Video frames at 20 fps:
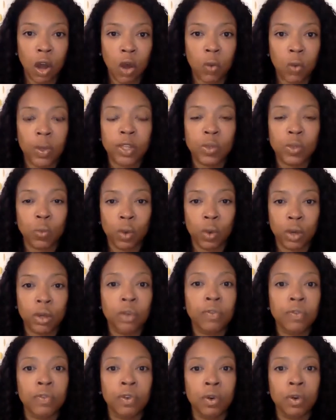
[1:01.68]
always
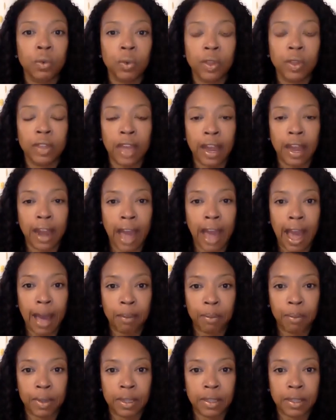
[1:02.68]
wonderful when that
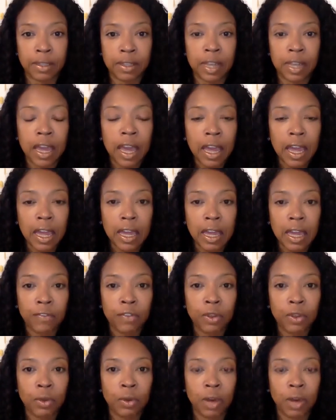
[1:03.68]
happens,
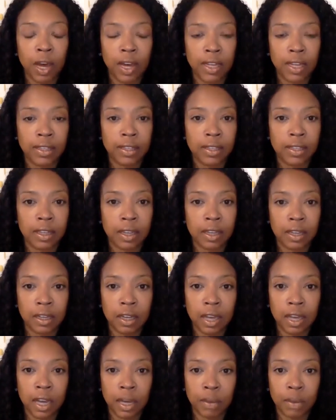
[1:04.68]
if you guys can
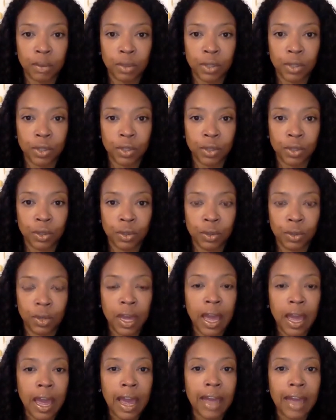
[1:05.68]
come to
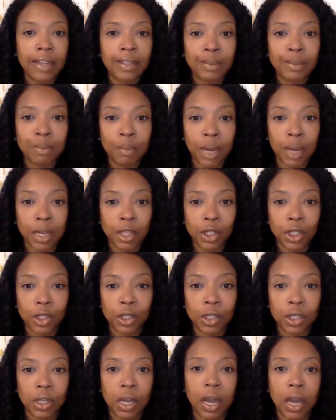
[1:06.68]
as
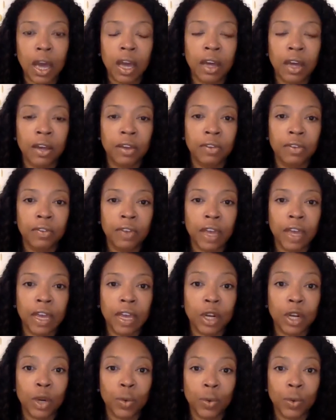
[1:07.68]
much of
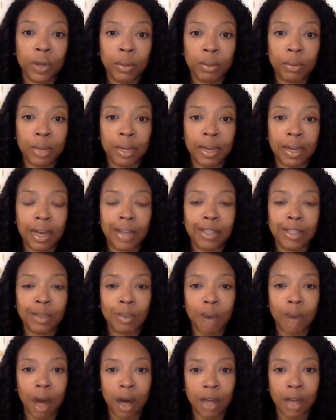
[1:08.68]
an agreement as
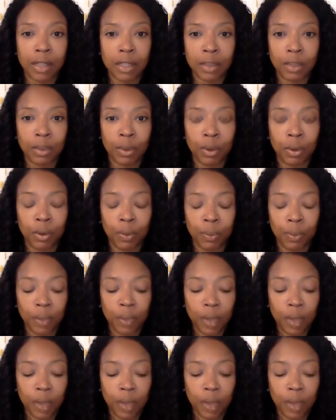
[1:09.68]
possible.